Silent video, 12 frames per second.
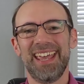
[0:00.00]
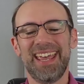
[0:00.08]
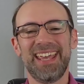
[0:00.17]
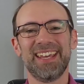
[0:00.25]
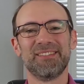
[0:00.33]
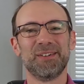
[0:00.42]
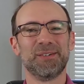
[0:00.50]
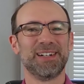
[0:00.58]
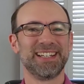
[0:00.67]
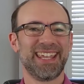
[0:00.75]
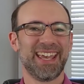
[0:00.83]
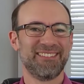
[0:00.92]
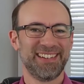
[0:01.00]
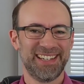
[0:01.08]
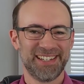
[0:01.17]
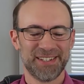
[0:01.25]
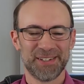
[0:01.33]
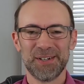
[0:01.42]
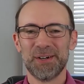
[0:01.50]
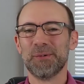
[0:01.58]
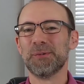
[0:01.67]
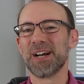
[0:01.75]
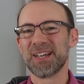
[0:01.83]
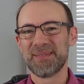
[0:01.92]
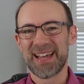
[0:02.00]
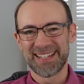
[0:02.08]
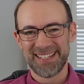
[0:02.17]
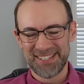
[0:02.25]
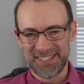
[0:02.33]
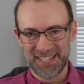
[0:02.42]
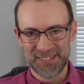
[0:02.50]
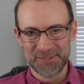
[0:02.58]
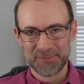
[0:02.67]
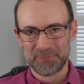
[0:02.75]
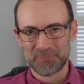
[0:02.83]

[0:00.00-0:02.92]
Hey everyone, Kevin here. Welcome back to the channel.